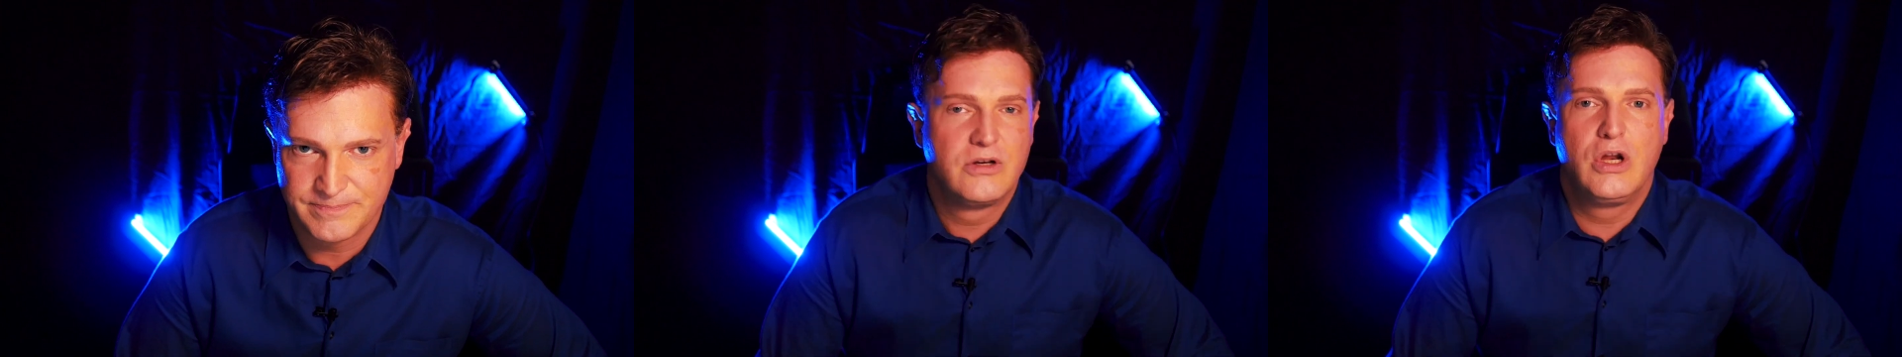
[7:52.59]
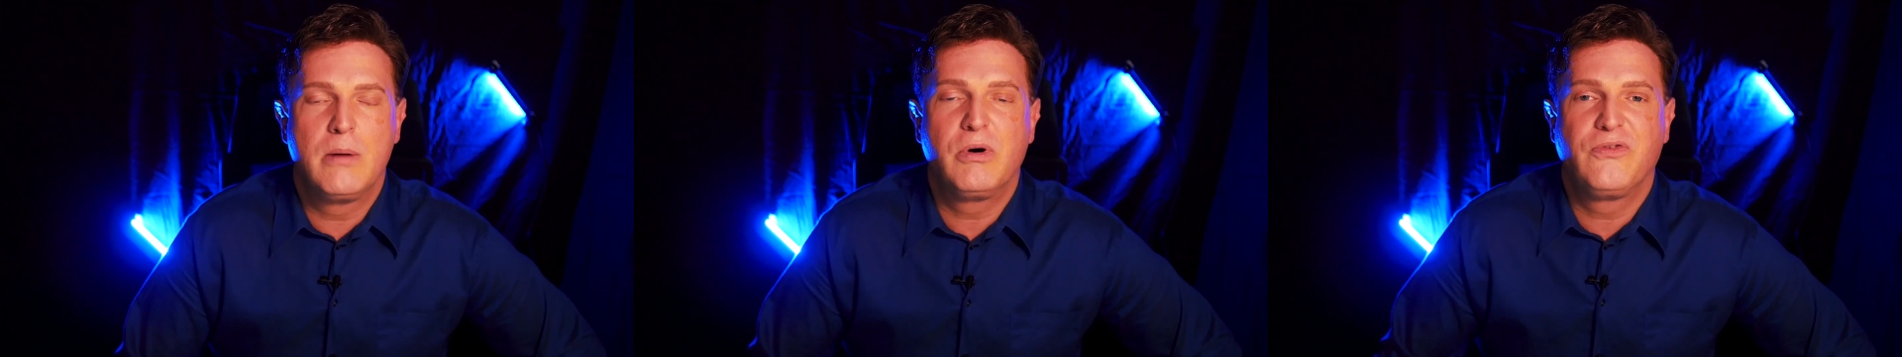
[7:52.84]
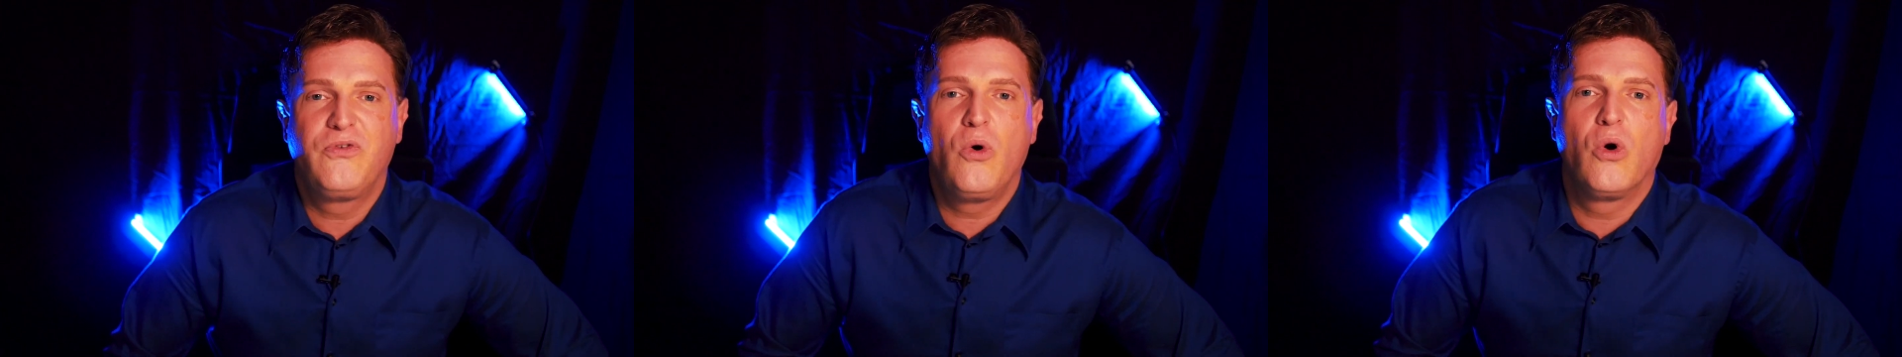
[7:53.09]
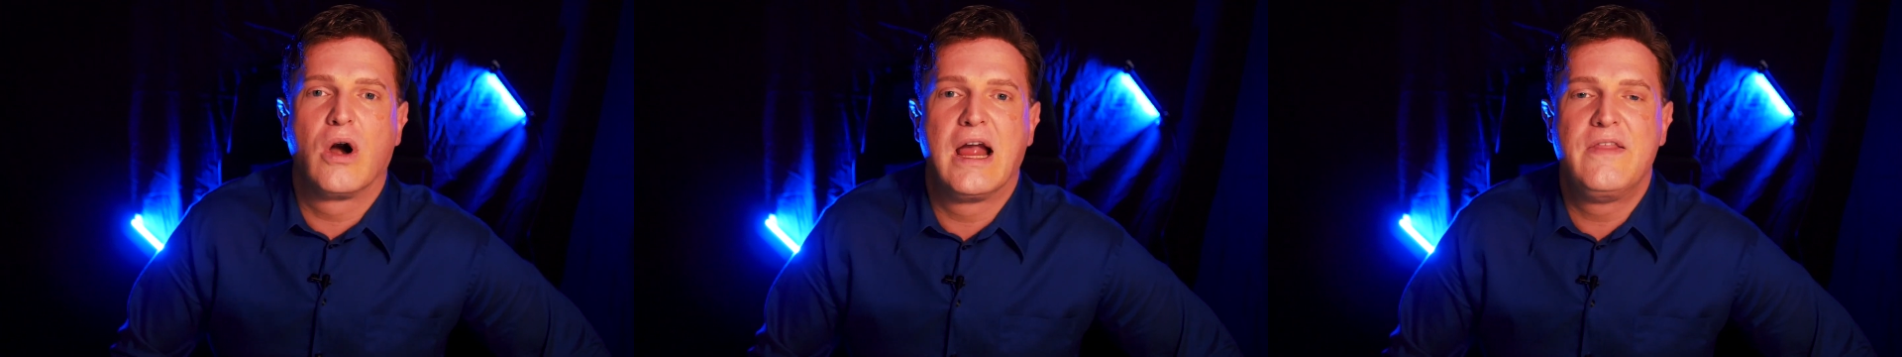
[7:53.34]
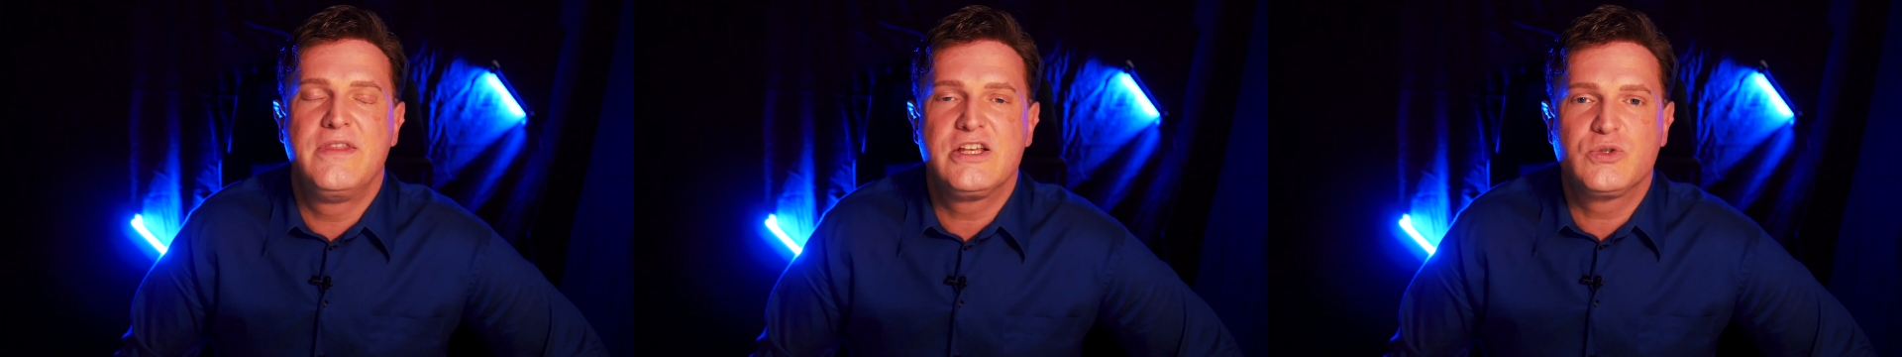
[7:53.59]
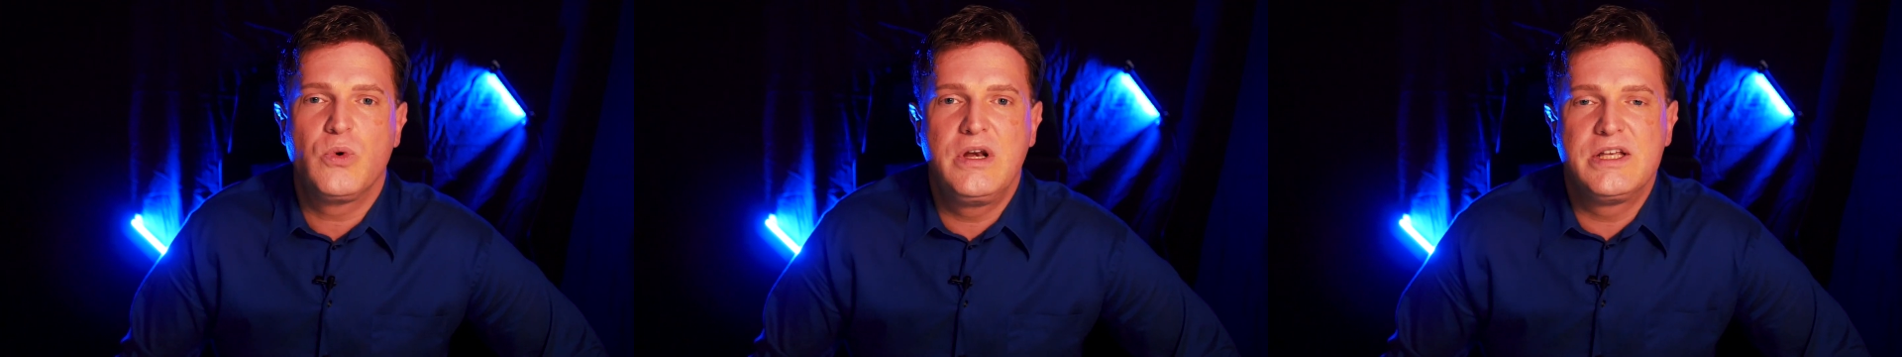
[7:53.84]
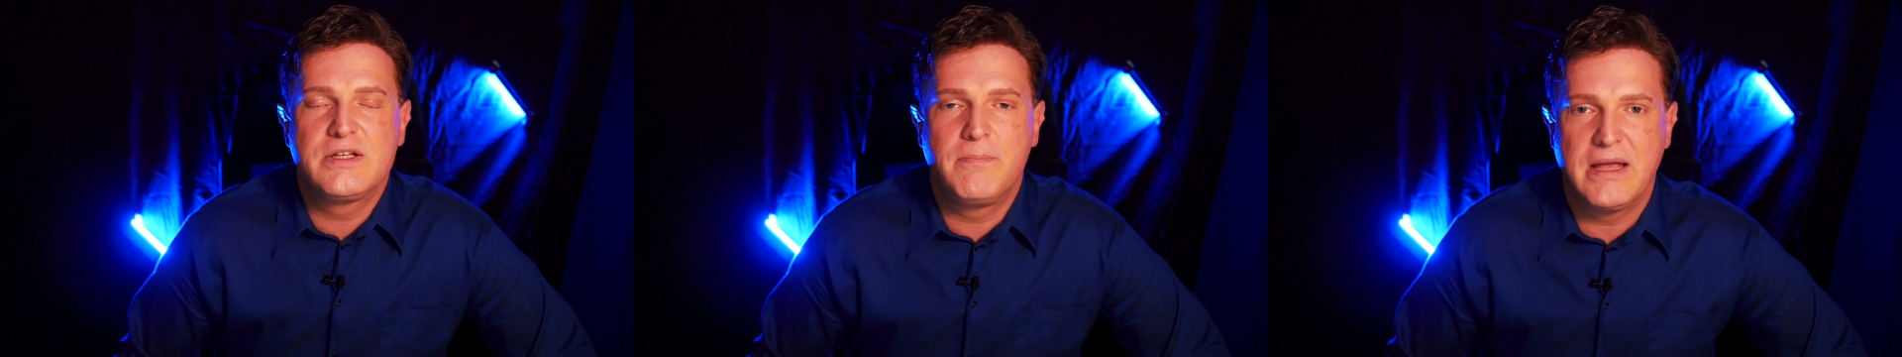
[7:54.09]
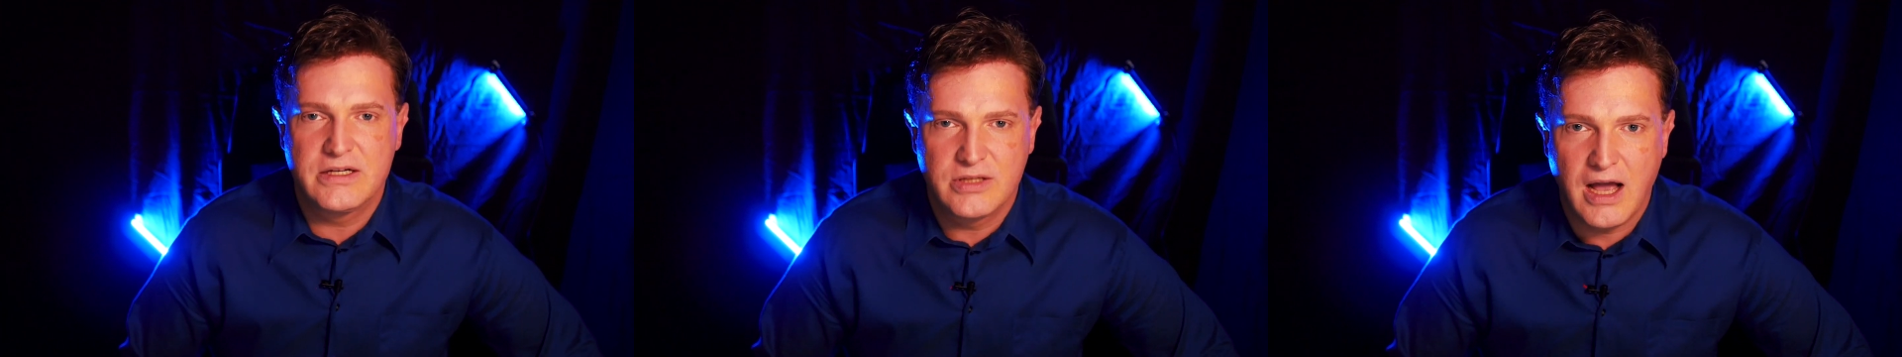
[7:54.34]
Number 4, and this one is a
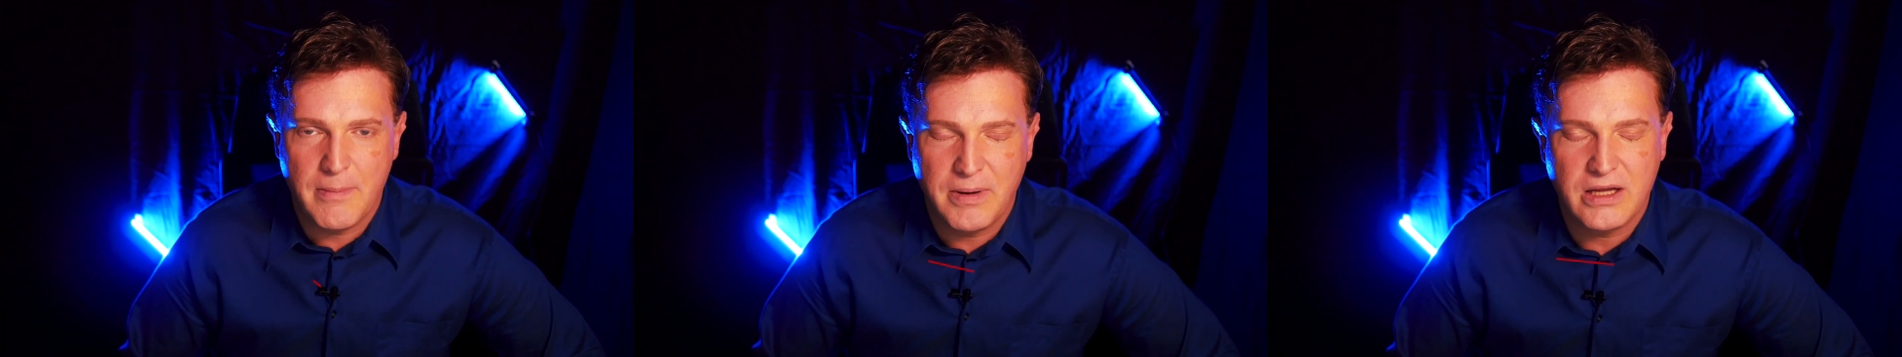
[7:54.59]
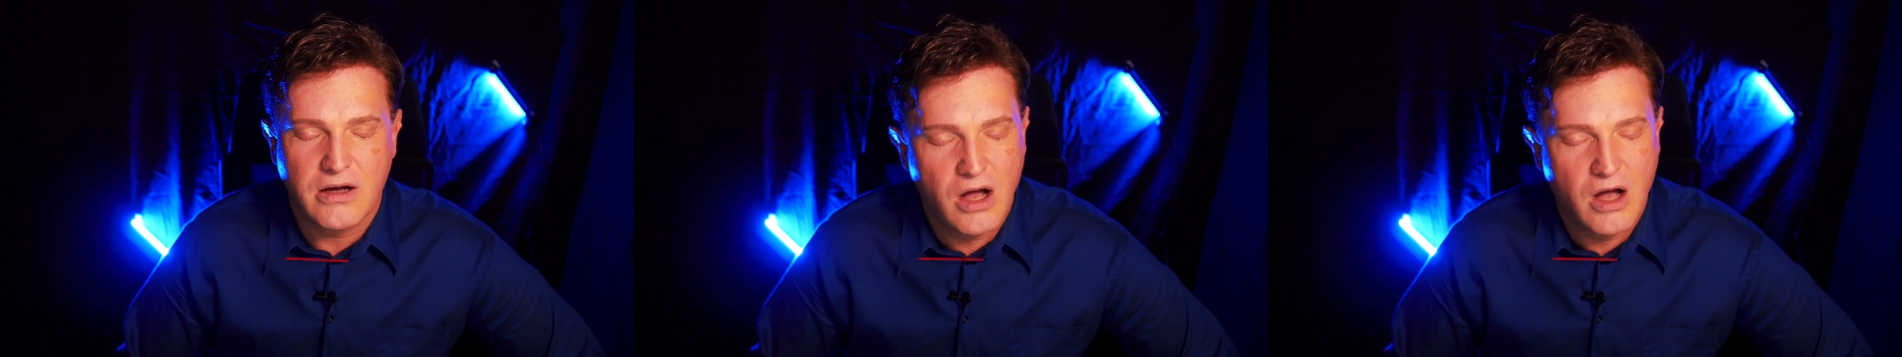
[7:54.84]
big topic,